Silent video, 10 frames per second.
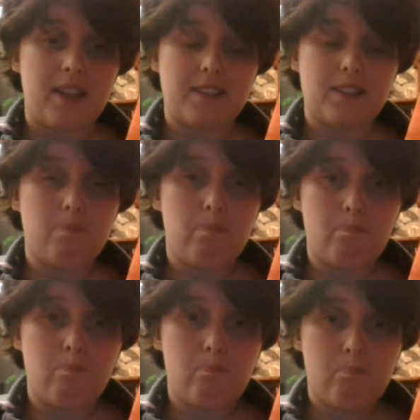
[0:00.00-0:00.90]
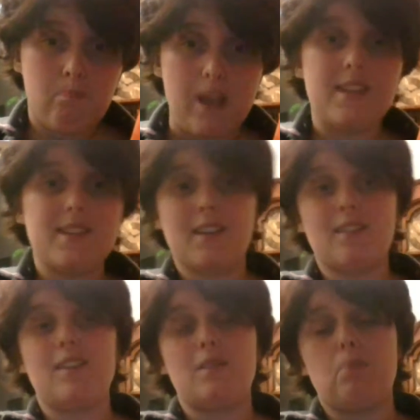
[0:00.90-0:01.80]
That's
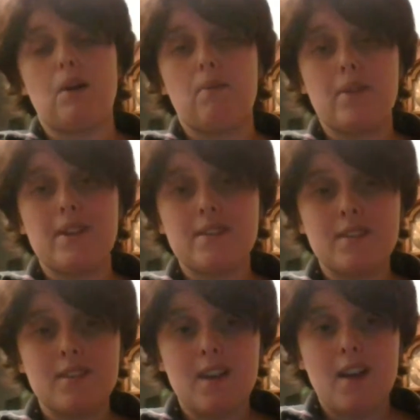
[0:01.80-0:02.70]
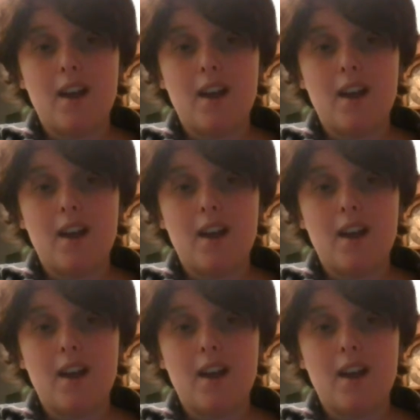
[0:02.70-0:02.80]
basically the premise.